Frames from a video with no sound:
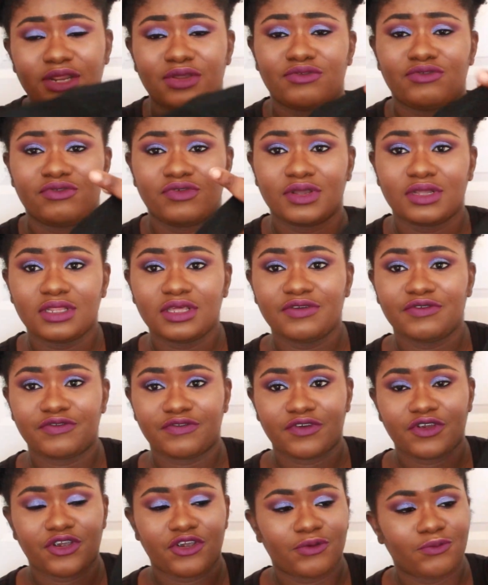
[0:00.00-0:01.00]
it really
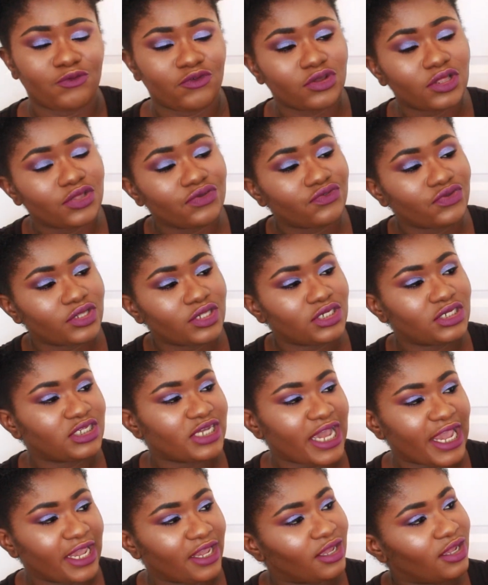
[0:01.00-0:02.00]
firm, really
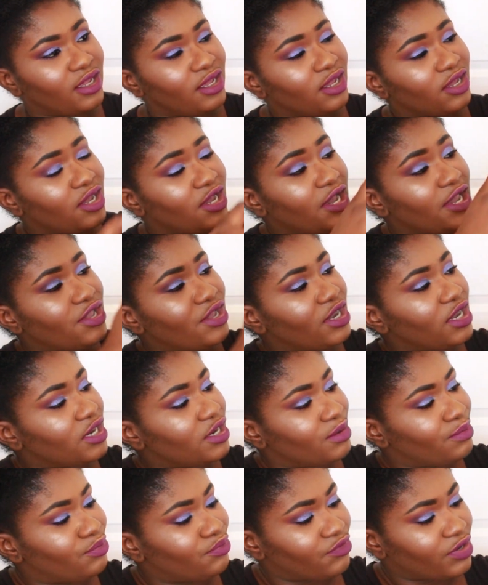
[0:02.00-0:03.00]
tight, and you're
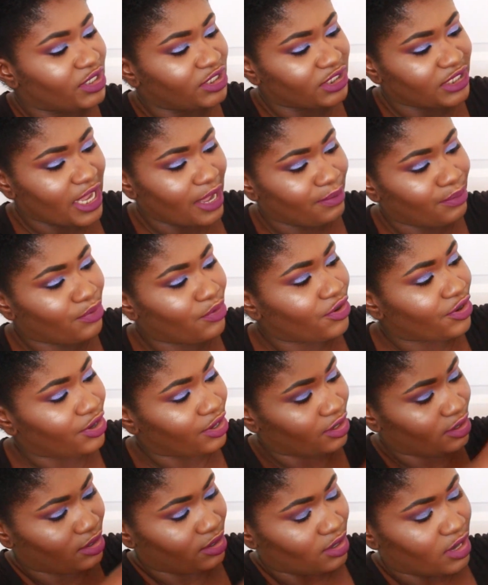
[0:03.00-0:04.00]
gonna brush that
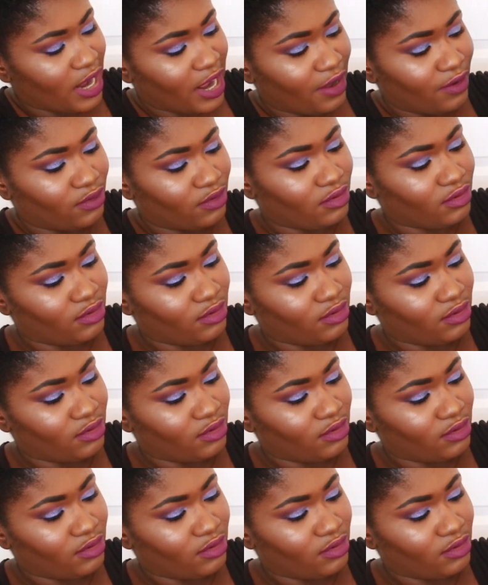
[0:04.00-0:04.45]
part out.